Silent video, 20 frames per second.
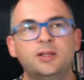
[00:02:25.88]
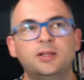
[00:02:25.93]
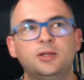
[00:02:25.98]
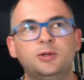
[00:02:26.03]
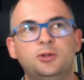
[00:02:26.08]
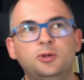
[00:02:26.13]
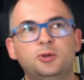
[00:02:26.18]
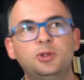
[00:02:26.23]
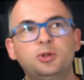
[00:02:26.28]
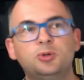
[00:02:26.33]

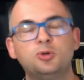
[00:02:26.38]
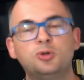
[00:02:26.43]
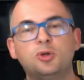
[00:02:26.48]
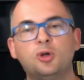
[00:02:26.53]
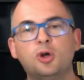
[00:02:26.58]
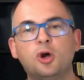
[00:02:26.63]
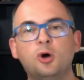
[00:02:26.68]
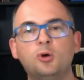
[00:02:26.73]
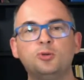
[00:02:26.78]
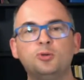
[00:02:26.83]
You need to
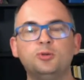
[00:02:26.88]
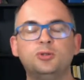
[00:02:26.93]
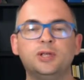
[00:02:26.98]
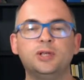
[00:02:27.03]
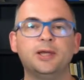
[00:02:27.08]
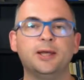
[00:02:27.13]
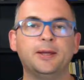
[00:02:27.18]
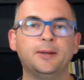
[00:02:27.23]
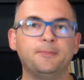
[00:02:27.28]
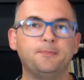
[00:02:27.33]
go to
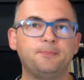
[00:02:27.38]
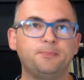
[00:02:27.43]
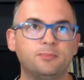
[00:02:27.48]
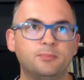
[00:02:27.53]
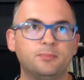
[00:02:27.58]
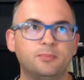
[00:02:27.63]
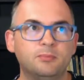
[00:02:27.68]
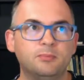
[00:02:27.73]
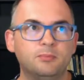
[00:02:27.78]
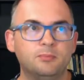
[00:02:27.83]
the
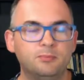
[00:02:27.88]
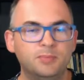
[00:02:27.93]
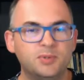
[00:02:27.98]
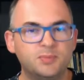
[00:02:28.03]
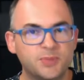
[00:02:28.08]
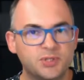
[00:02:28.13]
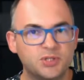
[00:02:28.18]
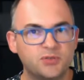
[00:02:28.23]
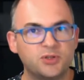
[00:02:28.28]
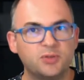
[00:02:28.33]

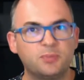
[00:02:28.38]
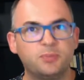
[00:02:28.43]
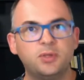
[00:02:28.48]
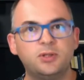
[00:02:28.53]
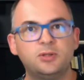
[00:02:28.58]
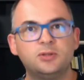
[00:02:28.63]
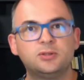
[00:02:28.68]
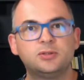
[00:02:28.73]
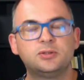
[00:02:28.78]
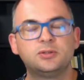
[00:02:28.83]
specific
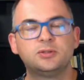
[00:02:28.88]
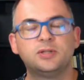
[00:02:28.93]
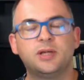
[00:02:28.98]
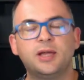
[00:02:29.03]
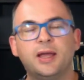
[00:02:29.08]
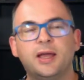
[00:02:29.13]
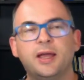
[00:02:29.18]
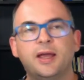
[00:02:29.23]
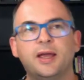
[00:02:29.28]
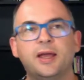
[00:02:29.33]
build
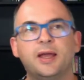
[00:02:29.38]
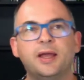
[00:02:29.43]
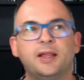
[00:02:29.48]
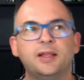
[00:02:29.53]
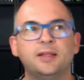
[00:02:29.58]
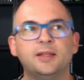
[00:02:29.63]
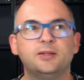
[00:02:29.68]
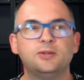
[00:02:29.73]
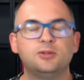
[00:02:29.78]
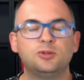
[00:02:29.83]

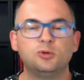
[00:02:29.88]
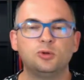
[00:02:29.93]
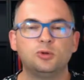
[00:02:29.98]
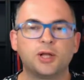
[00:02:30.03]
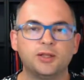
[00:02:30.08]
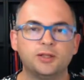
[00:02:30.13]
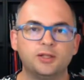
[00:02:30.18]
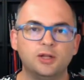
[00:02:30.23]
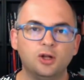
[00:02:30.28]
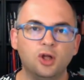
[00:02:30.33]
and
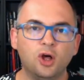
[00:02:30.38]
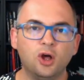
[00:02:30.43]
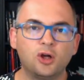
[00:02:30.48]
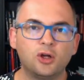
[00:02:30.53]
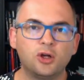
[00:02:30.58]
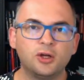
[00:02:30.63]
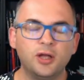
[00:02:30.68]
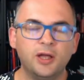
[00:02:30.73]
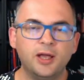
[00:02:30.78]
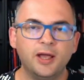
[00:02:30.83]
look at the
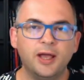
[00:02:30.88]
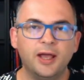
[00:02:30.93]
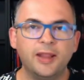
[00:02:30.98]
log.